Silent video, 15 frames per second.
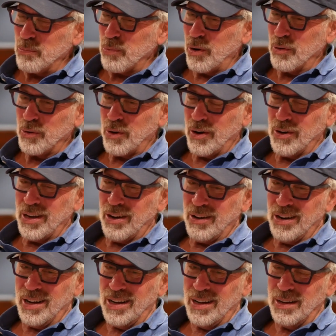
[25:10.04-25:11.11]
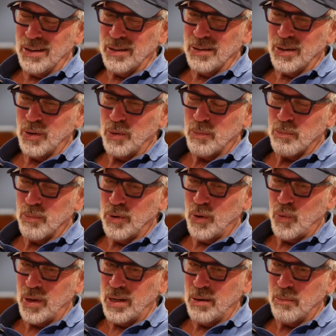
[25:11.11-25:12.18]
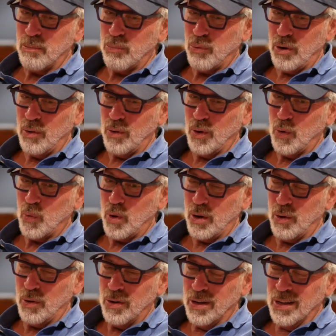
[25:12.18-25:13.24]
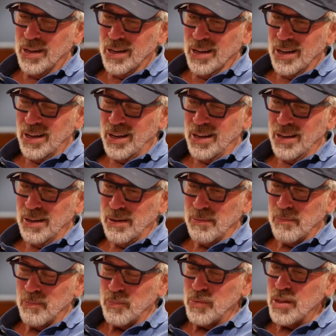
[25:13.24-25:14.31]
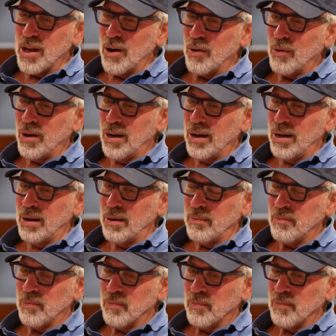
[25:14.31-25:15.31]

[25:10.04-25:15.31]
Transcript: pro quo here. Quid pro quo. No.